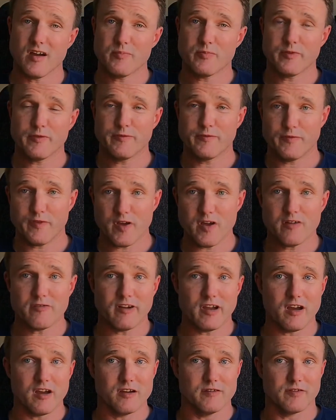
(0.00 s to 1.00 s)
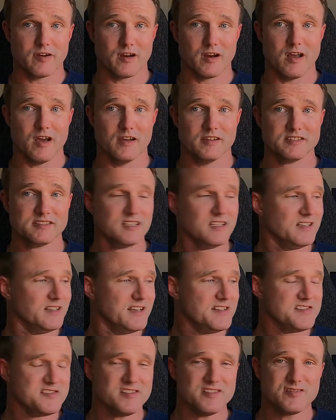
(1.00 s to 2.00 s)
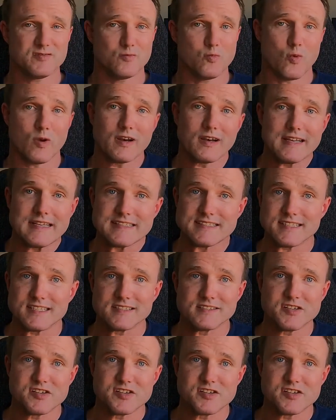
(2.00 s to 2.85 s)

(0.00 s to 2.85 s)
I prefer it over glass. It's just one less thing